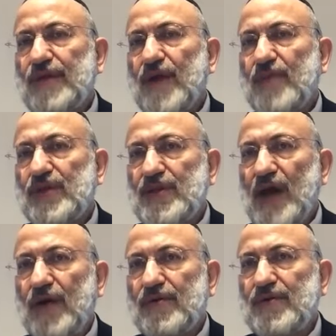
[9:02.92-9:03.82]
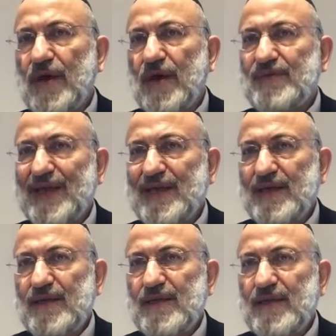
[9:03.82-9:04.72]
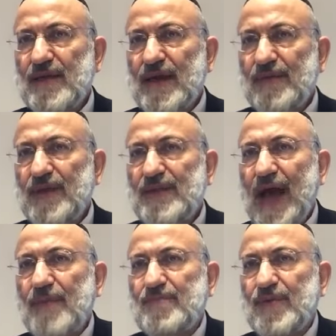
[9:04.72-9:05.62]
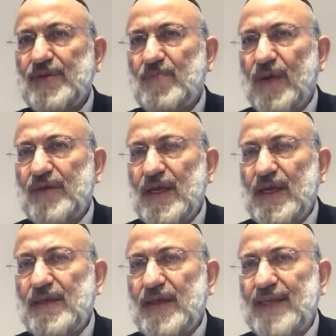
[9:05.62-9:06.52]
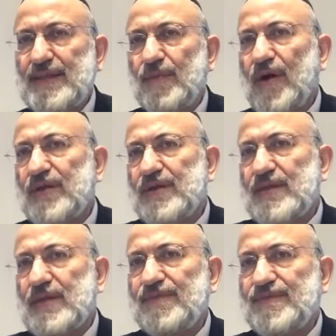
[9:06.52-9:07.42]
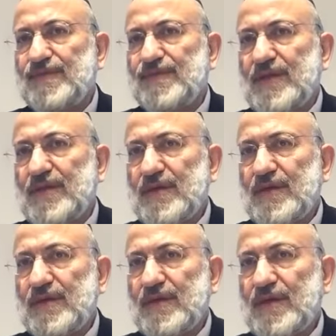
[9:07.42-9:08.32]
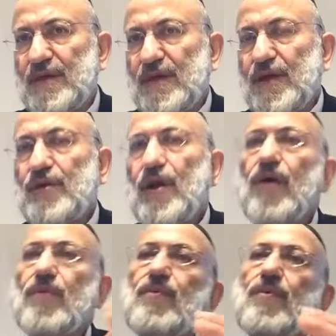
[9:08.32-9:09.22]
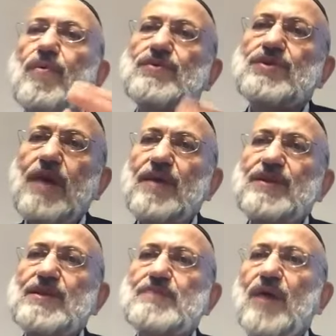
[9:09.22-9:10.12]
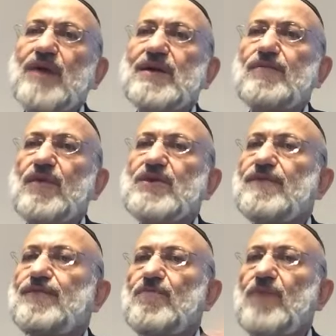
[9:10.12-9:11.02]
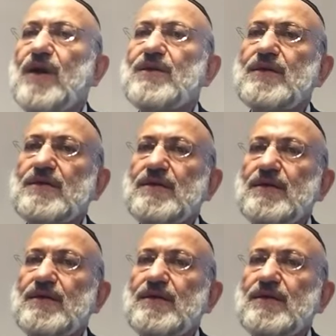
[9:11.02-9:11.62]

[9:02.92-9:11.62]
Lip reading: from the down of the hill, went up in the mountain, and they watered the field. Now, somebody's bucket was a full bucket.